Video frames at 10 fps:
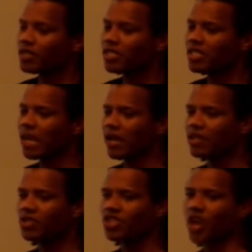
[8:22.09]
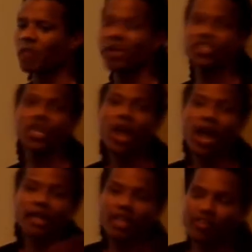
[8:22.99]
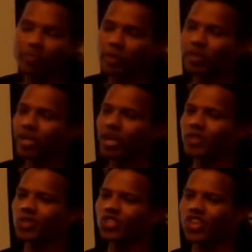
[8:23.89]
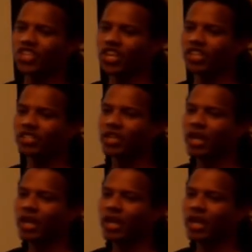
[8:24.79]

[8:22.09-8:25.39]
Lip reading: since they lead to damage and they've been really associated